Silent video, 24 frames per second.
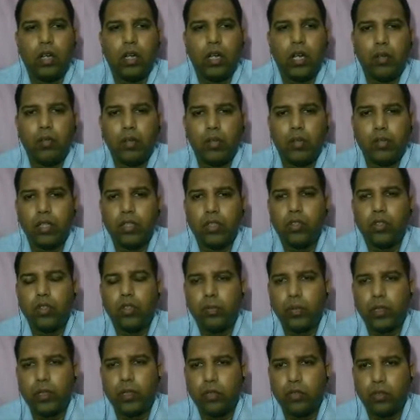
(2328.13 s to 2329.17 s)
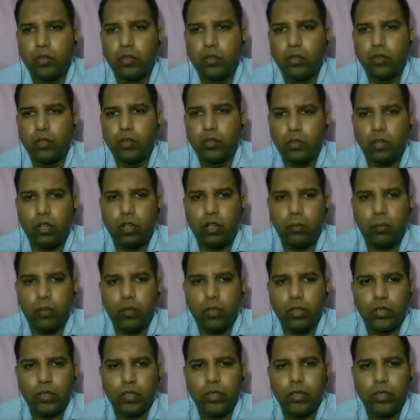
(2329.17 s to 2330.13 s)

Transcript: Everything should be of top notch.